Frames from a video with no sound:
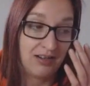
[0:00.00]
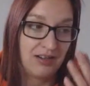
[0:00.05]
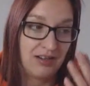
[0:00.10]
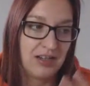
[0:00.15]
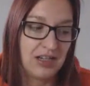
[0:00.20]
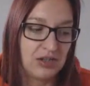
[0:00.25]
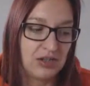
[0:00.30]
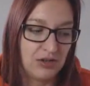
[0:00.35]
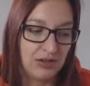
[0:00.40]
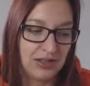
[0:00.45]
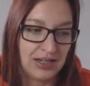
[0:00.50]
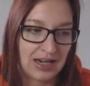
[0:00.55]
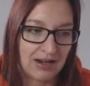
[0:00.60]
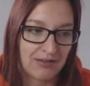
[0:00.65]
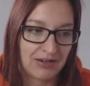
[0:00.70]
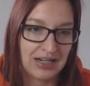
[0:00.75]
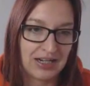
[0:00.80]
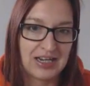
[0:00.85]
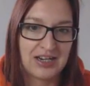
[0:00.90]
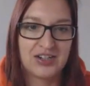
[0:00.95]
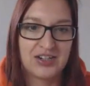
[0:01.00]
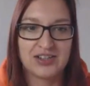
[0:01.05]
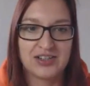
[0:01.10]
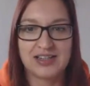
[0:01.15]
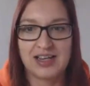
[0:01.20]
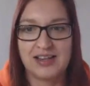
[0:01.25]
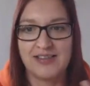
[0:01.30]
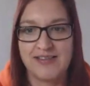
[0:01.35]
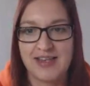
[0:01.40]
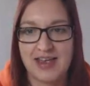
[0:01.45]
and do the calculations
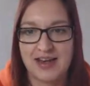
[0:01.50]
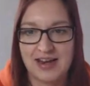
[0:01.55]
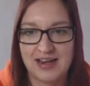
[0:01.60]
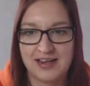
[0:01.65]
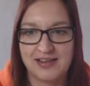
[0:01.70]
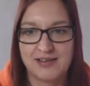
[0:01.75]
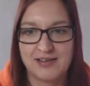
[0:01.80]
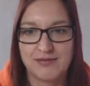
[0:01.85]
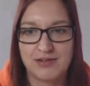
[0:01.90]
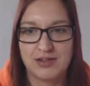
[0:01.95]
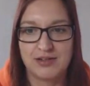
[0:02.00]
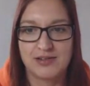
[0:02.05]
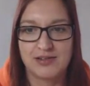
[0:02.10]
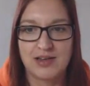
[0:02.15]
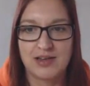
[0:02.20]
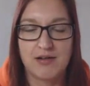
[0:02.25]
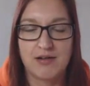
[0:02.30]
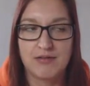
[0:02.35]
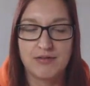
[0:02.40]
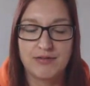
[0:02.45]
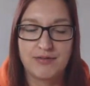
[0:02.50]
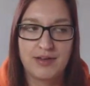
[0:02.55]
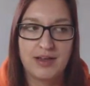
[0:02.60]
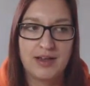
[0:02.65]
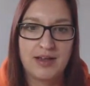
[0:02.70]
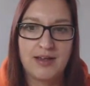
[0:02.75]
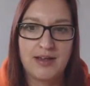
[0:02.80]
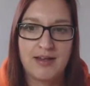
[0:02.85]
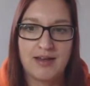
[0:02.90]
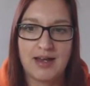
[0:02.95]
and then enter it yourself
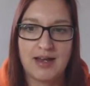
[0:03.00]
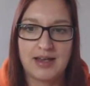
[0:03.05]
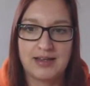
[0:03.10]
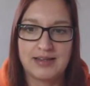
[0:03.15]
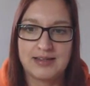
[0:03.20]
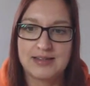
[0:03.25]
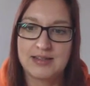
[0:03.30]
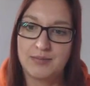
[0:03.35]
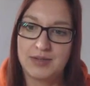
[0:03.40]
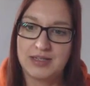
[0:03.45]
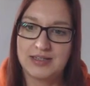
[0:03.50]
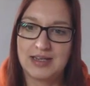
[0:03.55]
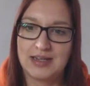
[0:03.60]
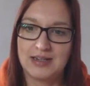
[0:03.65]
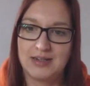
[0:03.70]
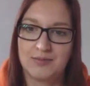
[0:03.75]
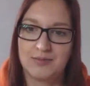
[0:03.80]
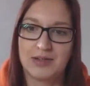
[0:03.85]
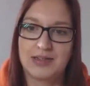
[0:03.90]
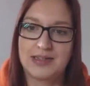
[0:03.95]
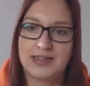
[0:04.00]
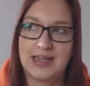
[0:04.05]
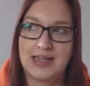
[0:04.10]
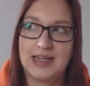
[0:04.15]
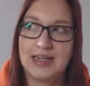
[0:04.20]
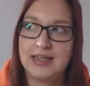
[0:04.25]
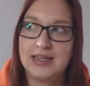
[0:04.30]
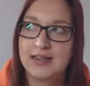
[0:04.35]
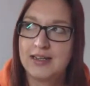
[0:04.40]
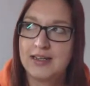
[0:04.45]
and submit to H M R
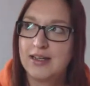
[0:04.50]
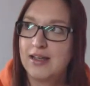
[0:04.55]
C.